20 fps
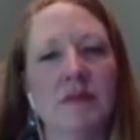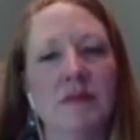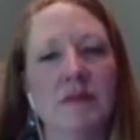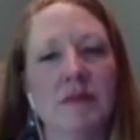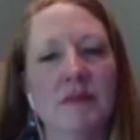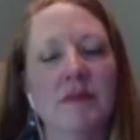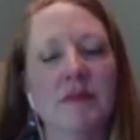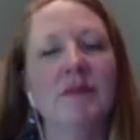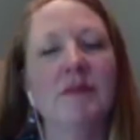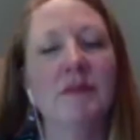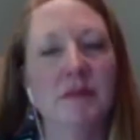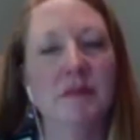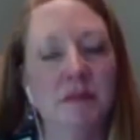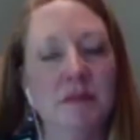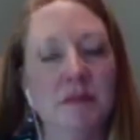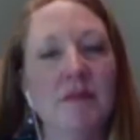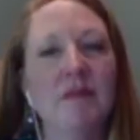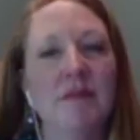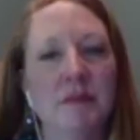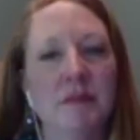
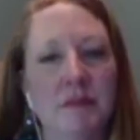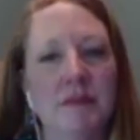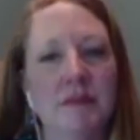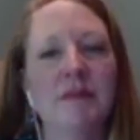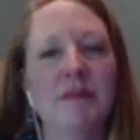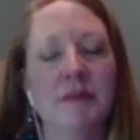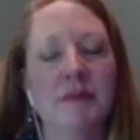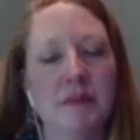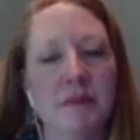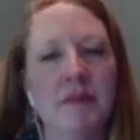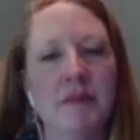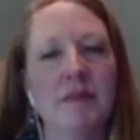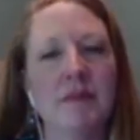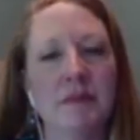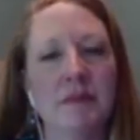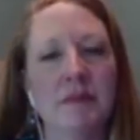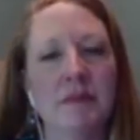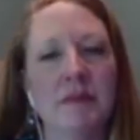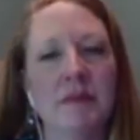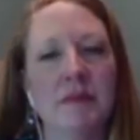
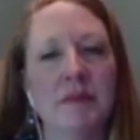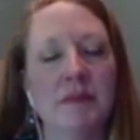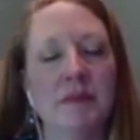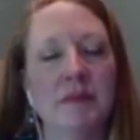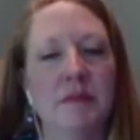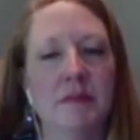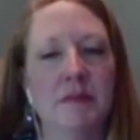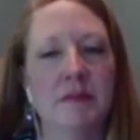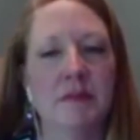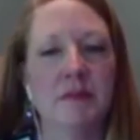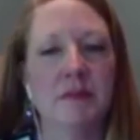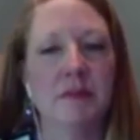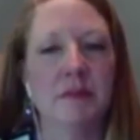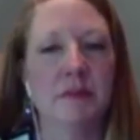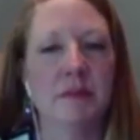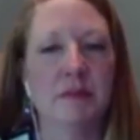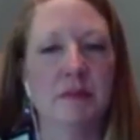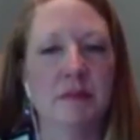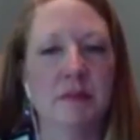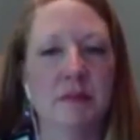
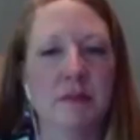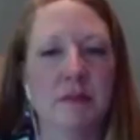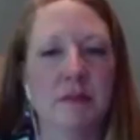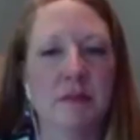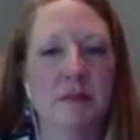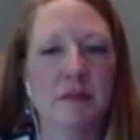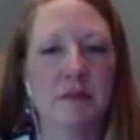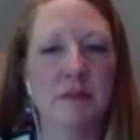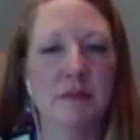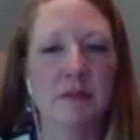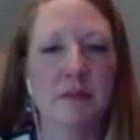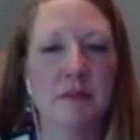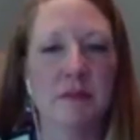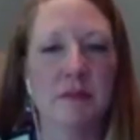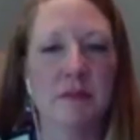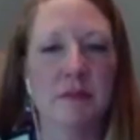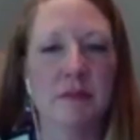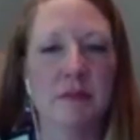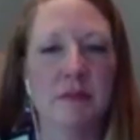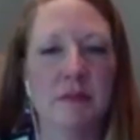
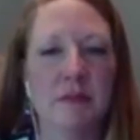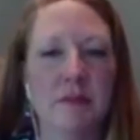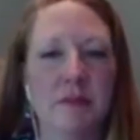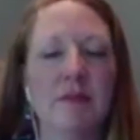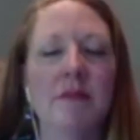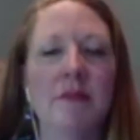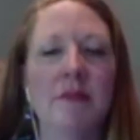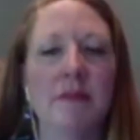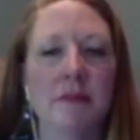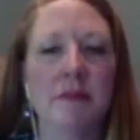(not speaking)